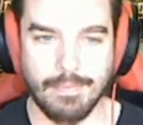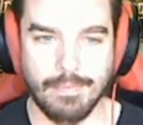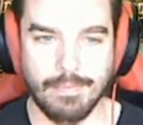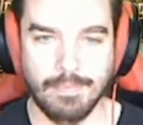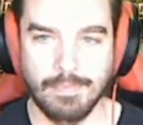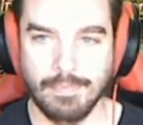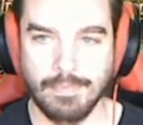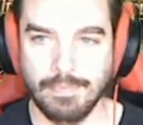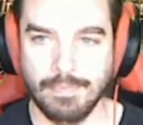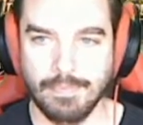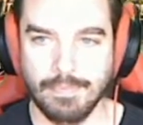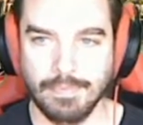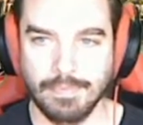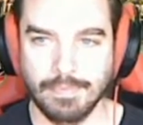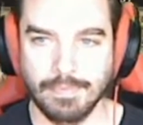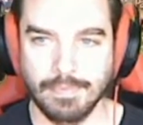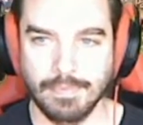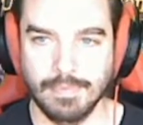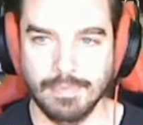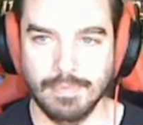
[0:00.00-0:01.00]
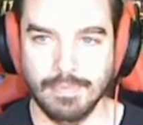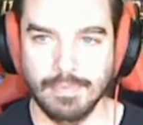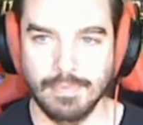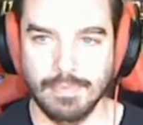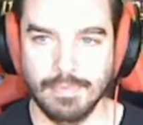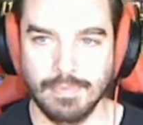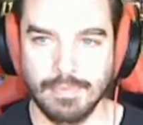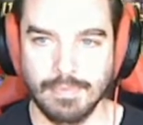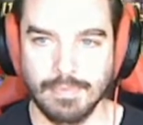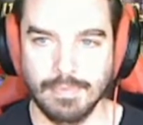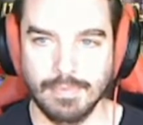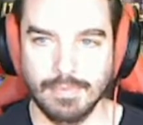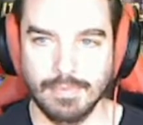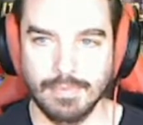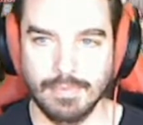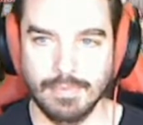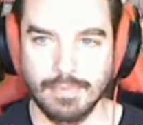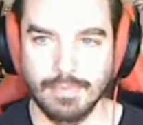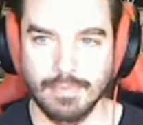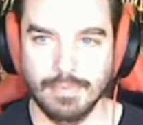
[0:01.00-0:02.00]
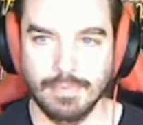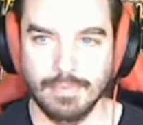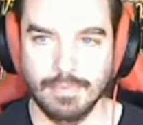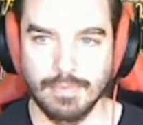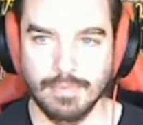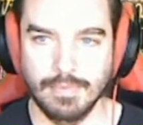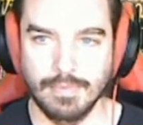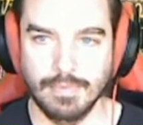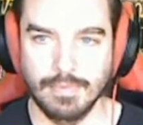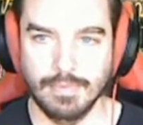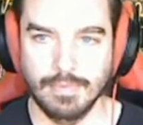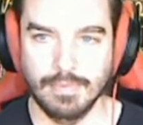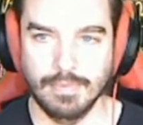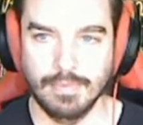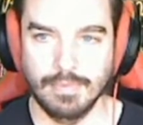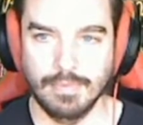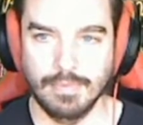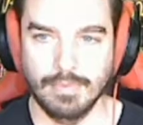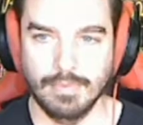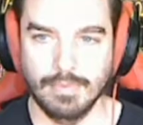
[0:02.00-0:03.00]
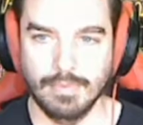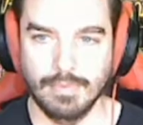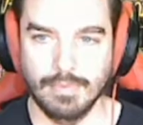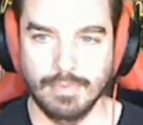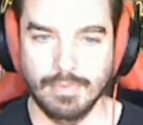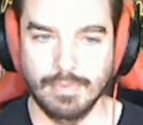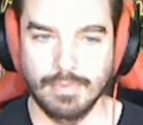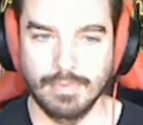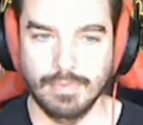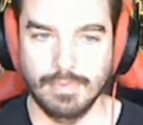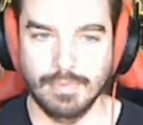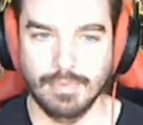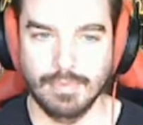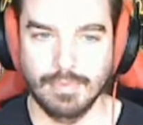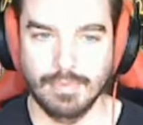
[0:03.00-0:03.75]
No one is speaking in this clip.